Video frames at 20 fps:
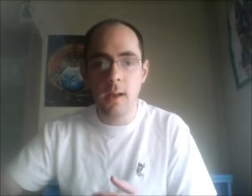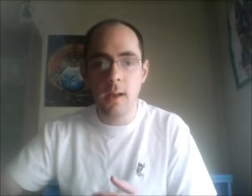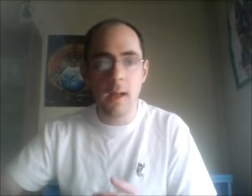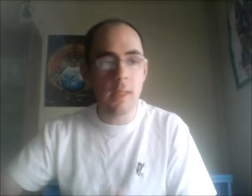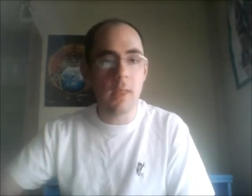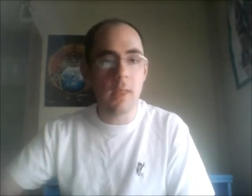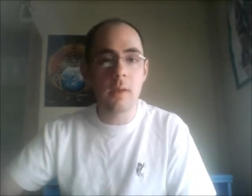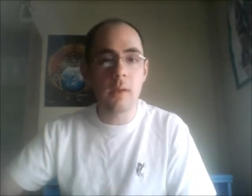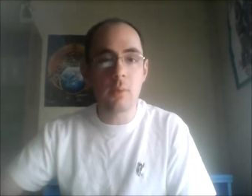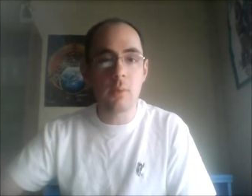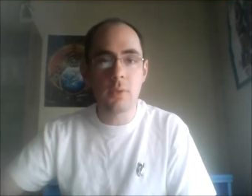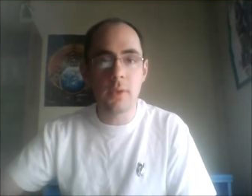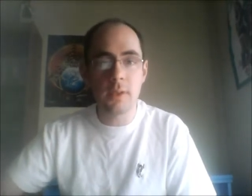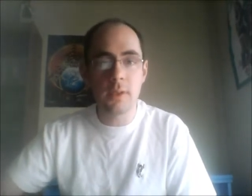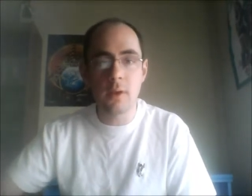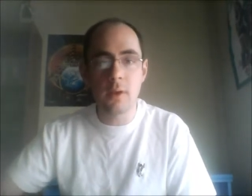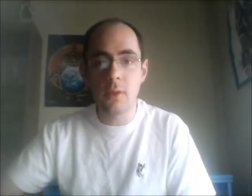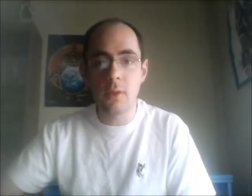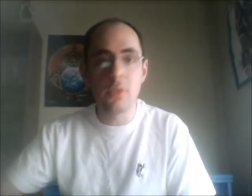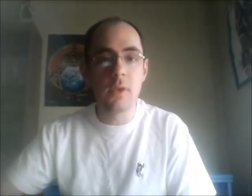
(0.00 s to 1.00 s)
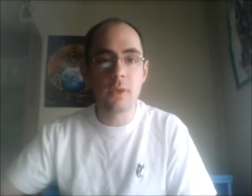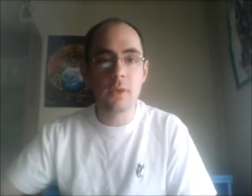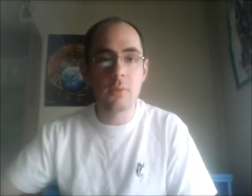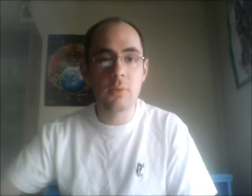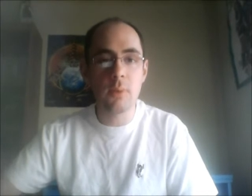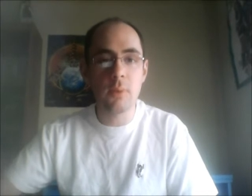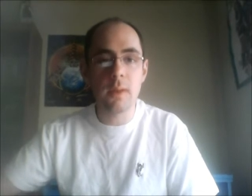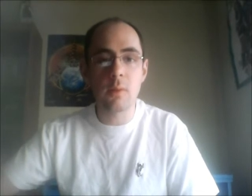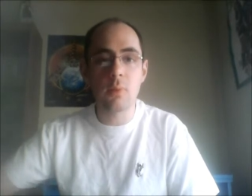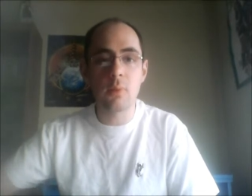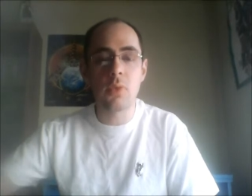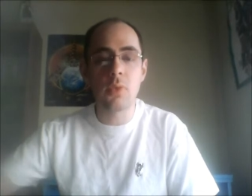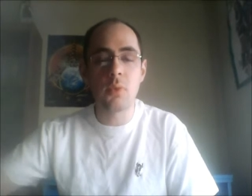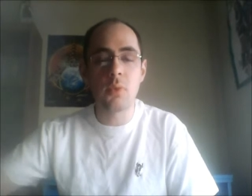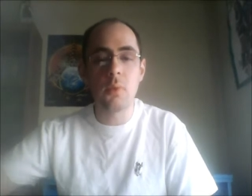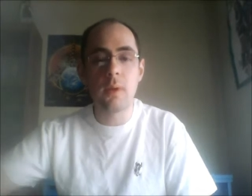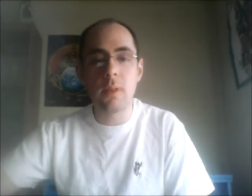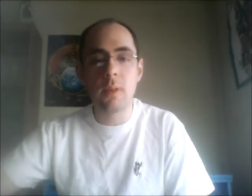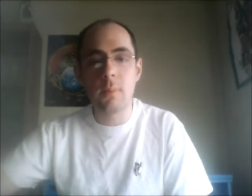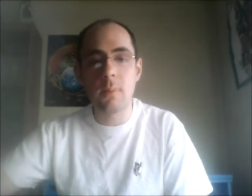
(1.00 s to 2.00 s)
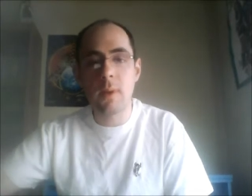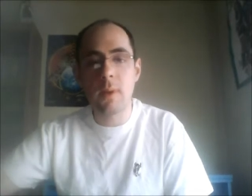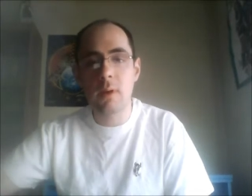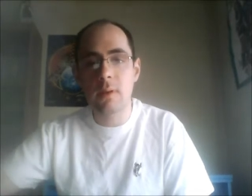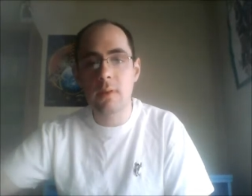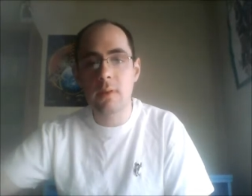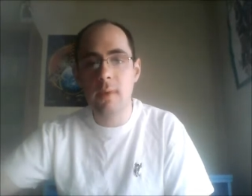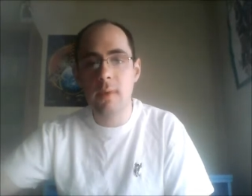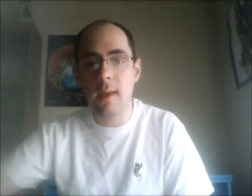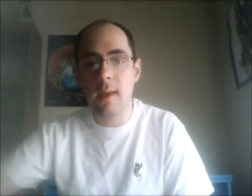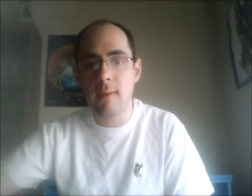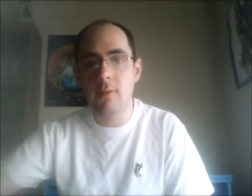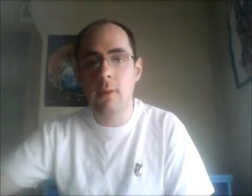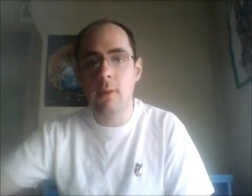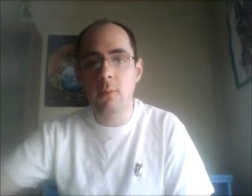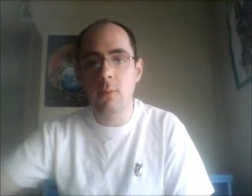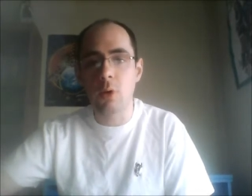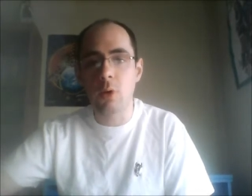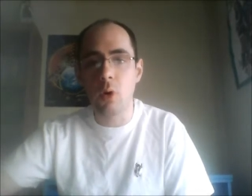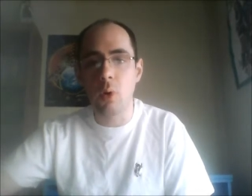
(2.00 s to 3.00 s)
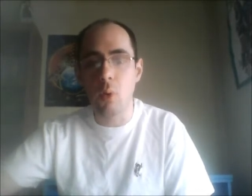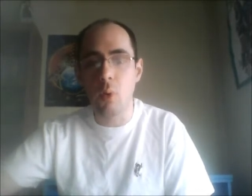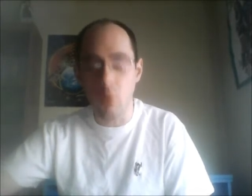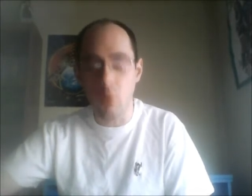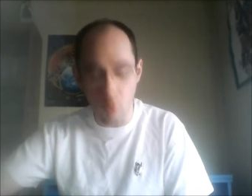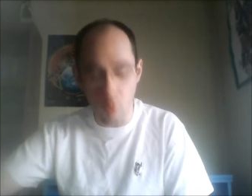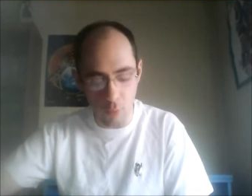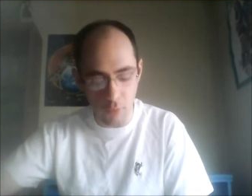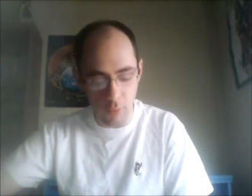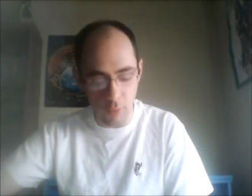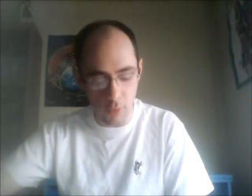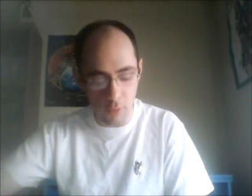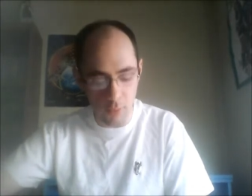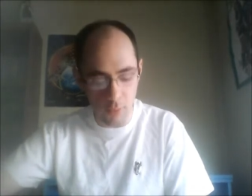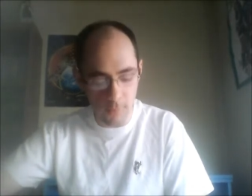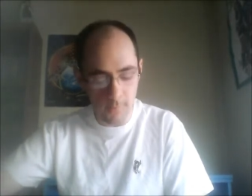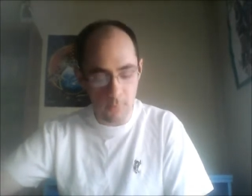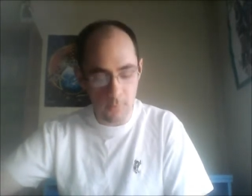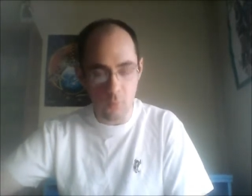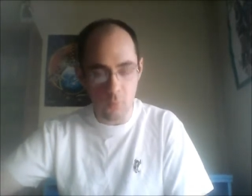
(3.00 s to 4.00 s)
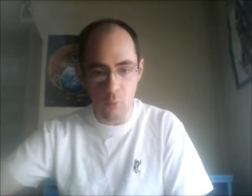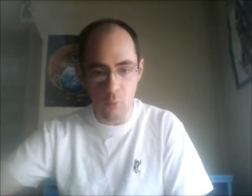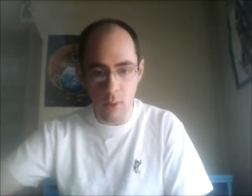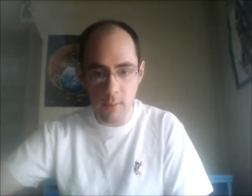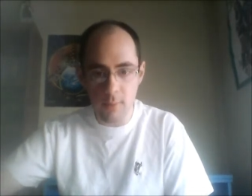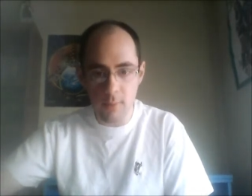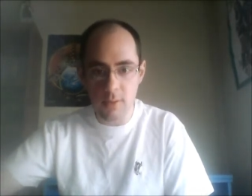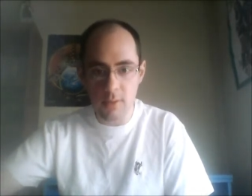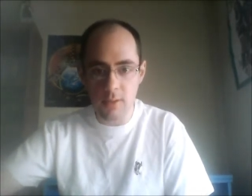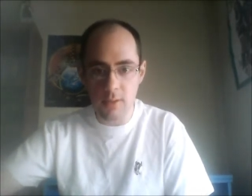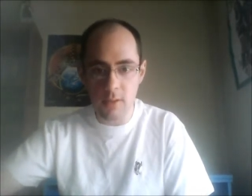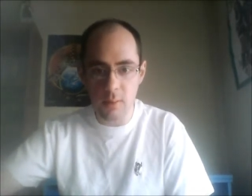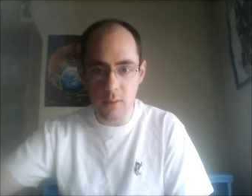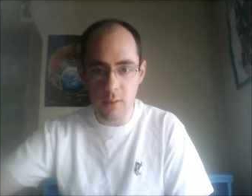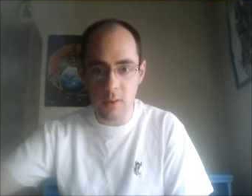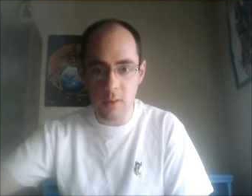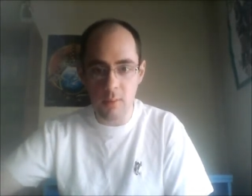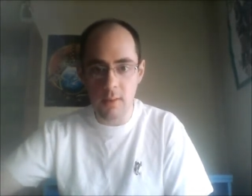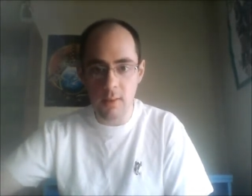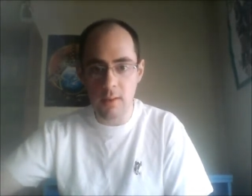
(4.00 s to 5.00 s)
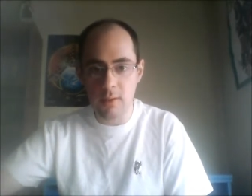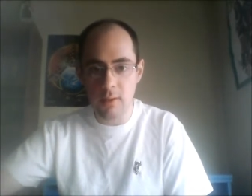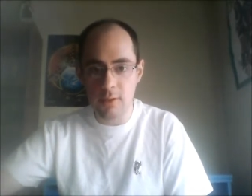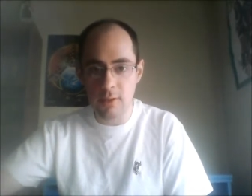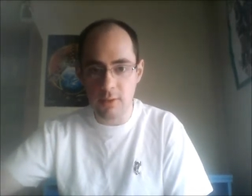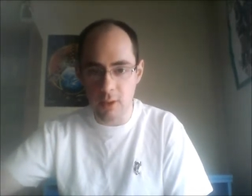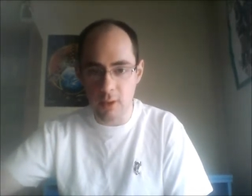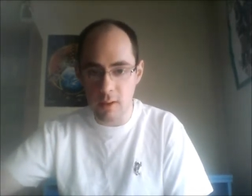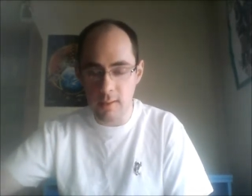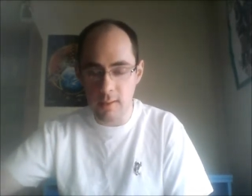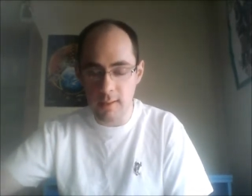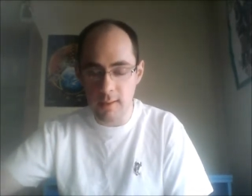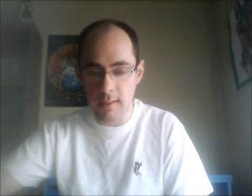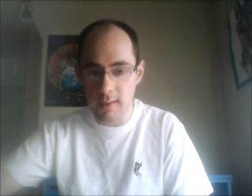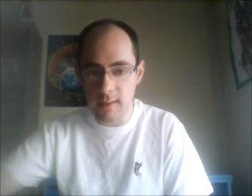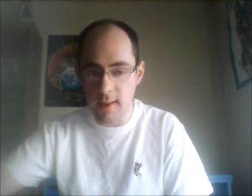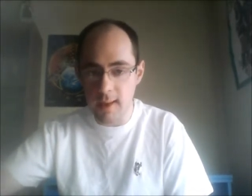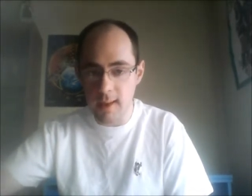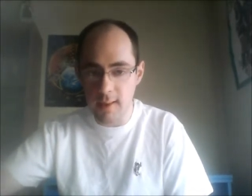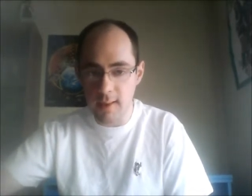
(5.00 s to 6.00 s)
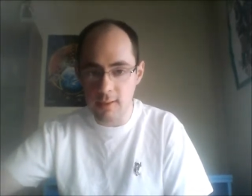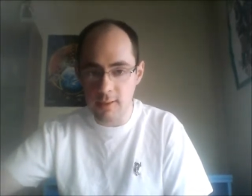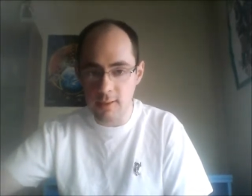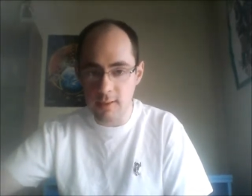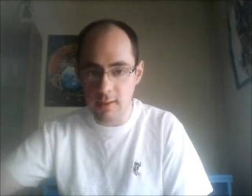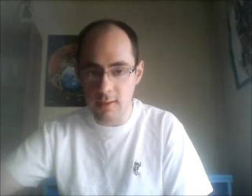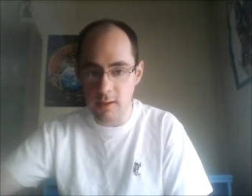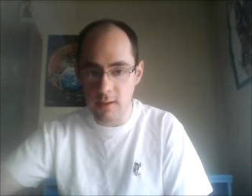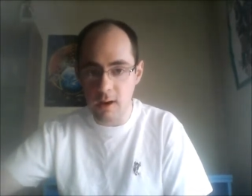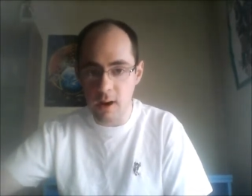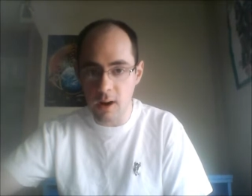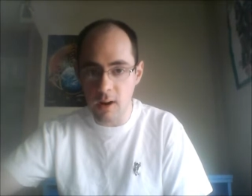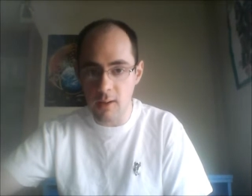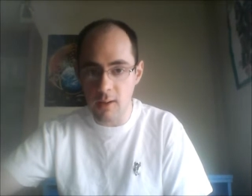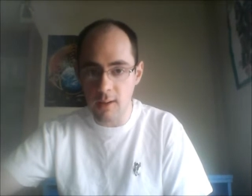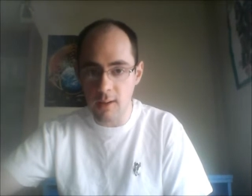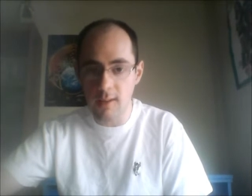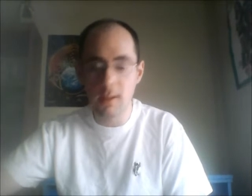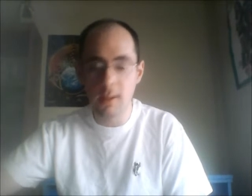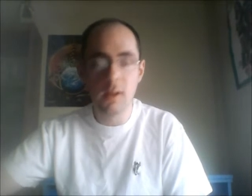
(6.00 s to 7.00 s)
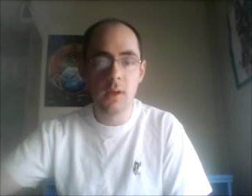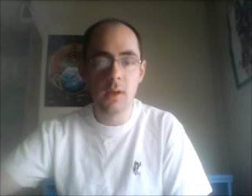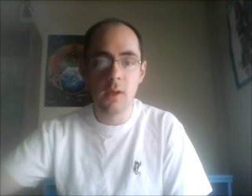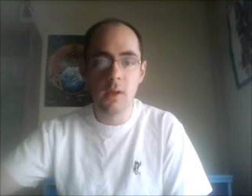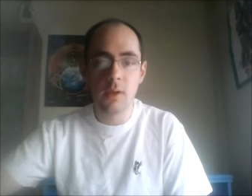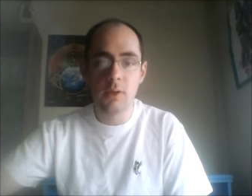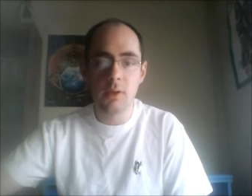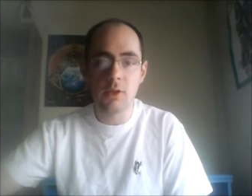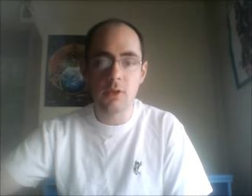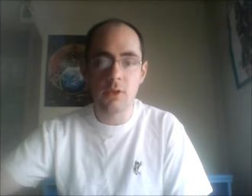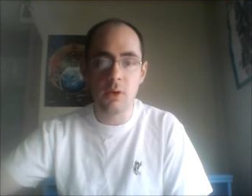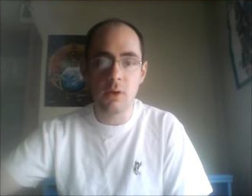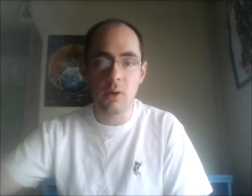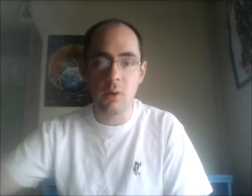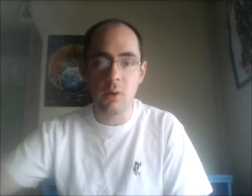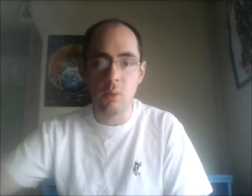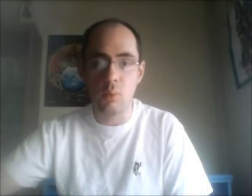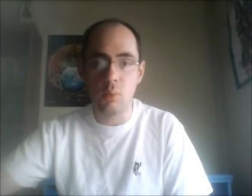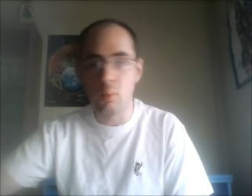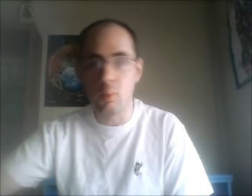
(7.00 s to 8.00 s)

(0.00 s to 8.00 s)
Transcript: I like what they've done this week with the Real Americans. Have them go over Rey Mysterio and Sin Cara. So